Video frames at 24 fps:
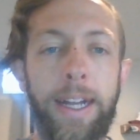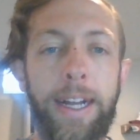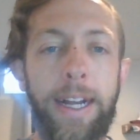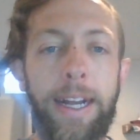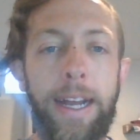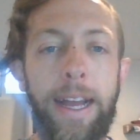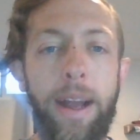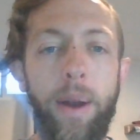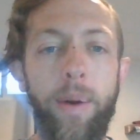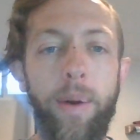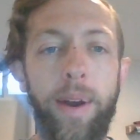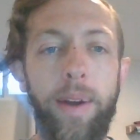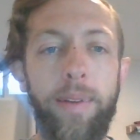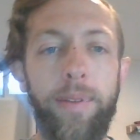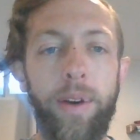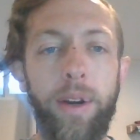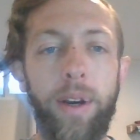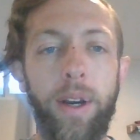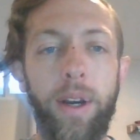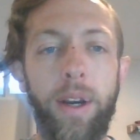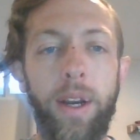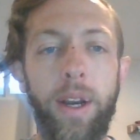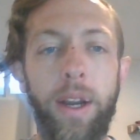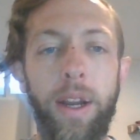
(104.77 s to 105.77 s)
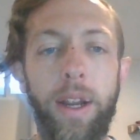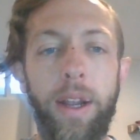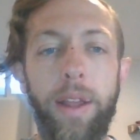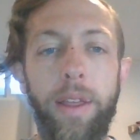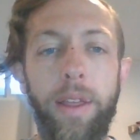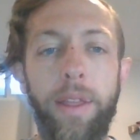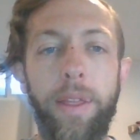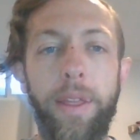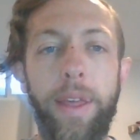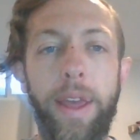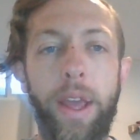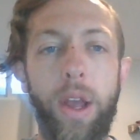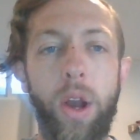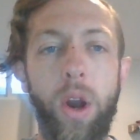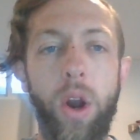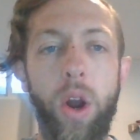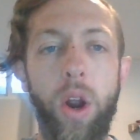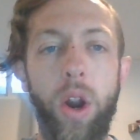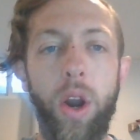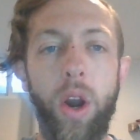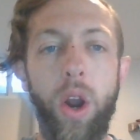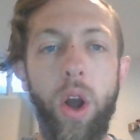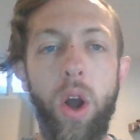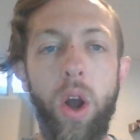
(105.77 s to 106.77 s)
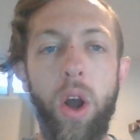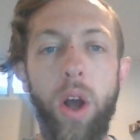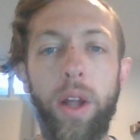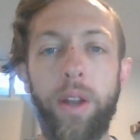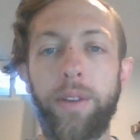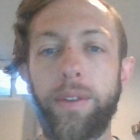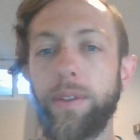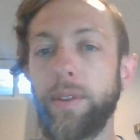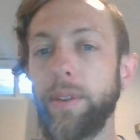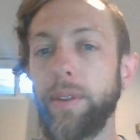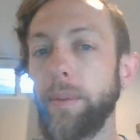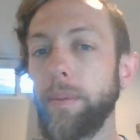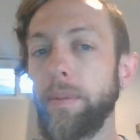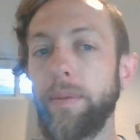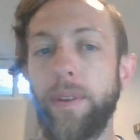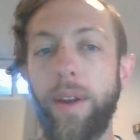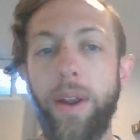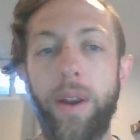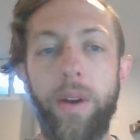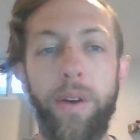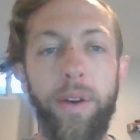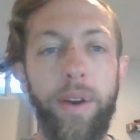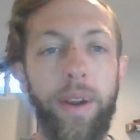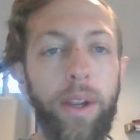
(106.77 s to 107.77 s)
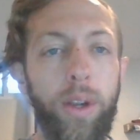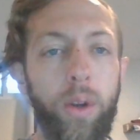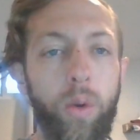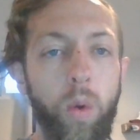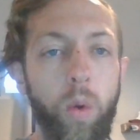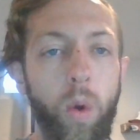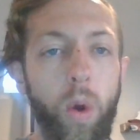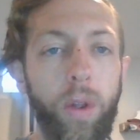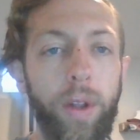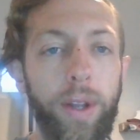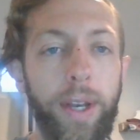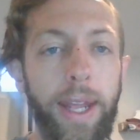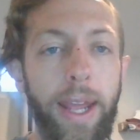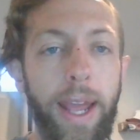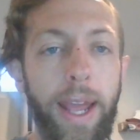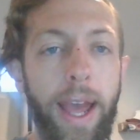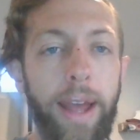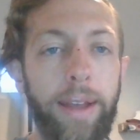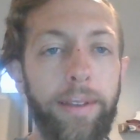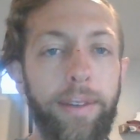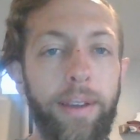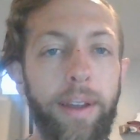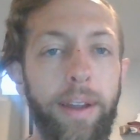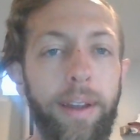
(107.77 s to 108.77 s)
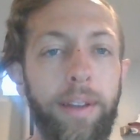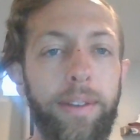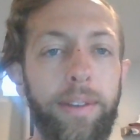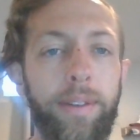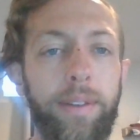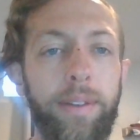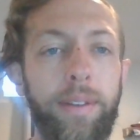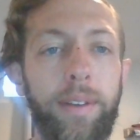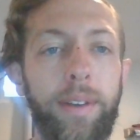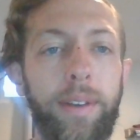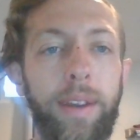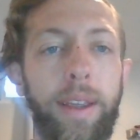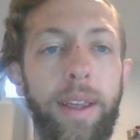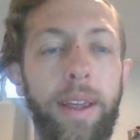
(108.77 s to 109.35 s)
However, they are on some very quality assets,